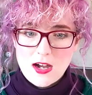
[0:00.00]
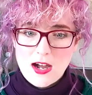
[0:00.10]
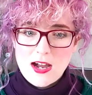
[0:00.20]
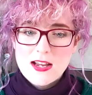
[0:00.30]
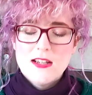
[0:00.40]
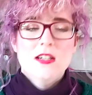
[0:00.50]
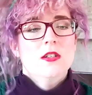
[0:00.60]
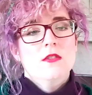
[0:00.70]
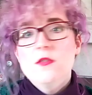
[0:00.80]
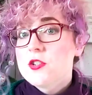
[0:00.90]
I
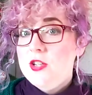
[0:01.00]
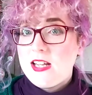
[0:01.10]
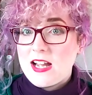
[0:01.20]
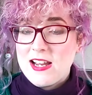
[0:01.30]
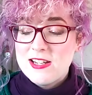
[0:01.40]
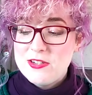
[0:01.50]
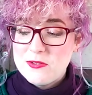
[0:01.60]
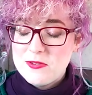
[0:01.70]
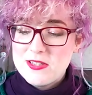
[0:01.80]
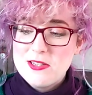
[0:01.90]
unfortunately I had
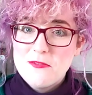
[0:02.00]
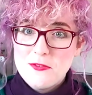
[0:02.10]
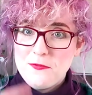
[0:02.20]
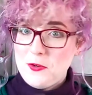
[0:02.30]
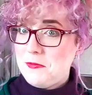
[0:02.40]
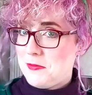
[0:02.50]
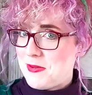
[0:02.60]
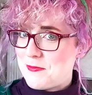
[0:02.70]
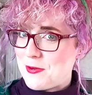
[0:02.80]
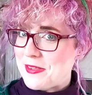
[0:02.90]
always loved food a bit
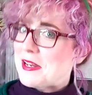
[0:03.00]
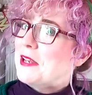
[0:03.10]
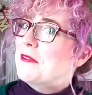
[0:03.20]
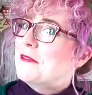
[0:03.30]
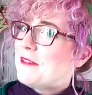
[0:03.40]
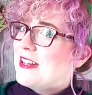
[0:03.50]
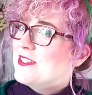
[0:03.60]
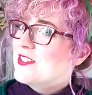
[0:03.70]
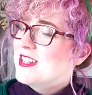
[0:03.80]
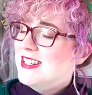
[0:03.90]
more than I loved
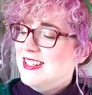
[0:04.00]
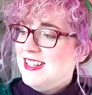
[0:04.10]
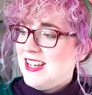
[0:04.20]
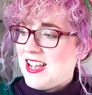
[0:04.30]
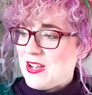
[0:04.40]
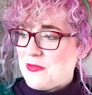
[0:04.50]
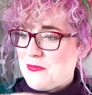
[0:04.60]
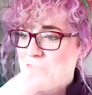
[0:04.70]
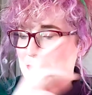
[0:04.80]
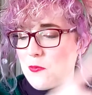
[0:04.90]
French,
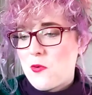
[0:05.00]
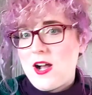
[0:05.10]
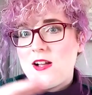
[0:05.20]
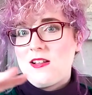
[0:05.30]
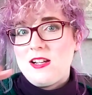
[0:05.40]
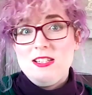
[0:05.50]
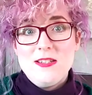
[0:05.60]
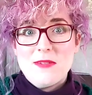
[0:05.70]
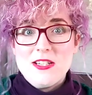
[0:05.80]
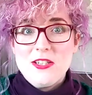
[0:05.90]
um, but while I did
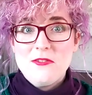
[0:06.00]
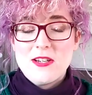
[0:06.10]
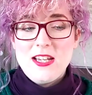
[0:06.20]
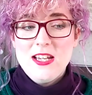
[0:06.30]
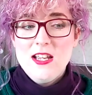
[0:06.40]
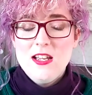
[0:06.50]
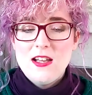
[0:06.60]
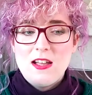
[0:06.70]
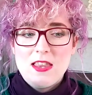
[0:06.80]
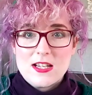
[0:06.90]
my degree,
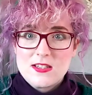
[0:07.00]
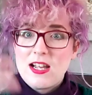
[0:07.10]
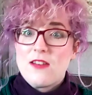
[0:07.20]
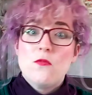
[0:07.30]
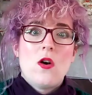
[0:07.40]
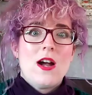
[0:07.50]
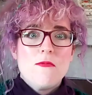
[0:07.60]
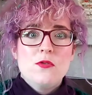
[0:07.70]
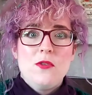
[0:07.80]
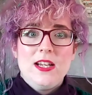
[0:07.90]
that's kind of what I
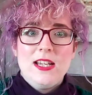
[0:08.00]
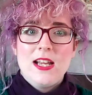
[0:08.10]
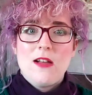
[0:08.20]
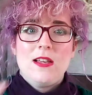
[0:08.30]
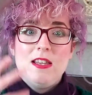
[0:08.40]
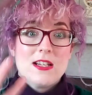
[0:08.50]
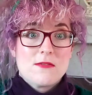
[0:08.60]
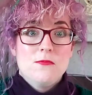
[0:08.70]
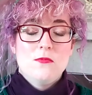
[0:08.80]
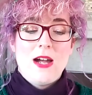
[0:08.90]
was working out like that's
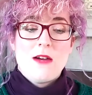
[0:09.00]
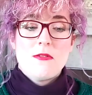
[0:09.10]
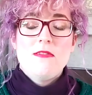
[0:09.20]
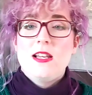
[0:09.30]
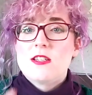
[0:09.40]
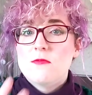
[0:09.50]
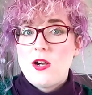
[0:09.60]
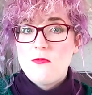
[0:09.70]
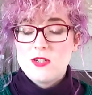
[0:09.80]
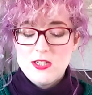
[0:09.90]
how I realised what
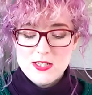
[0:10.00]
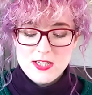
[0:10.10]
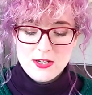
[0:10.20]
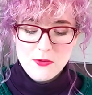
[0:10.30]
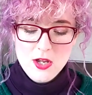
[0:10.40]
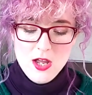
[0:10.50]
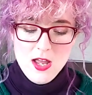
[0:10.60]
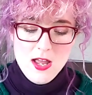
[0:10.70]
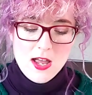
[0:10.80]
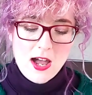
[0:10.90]
I wanted to do,
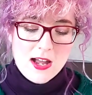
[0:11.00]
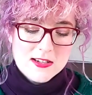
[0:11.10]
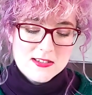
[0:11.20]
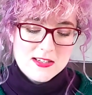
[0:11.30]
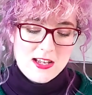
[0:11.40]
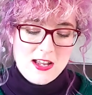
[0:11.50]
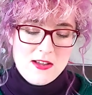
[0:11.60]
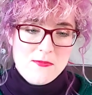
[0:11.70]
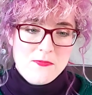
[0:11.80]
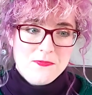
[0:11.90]
and
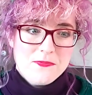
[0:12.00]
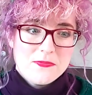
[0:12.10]
um,